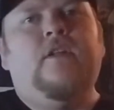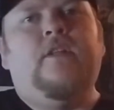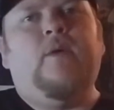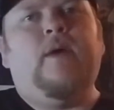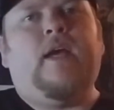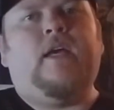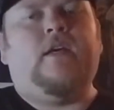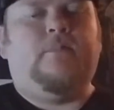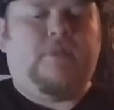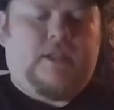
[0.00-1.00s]
That way I could
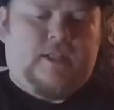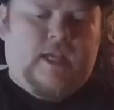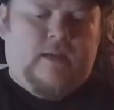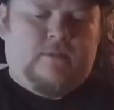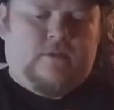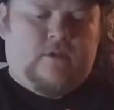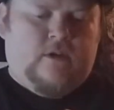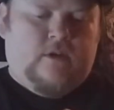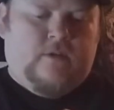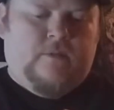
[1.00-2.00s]
complete the games.
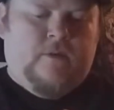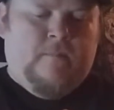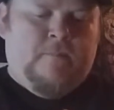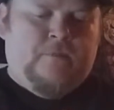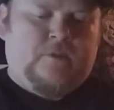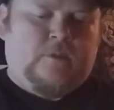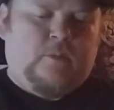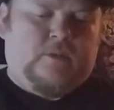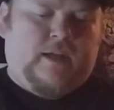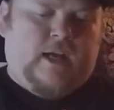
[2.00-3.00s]
So the
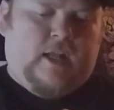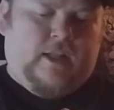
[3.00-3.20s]
ones I got,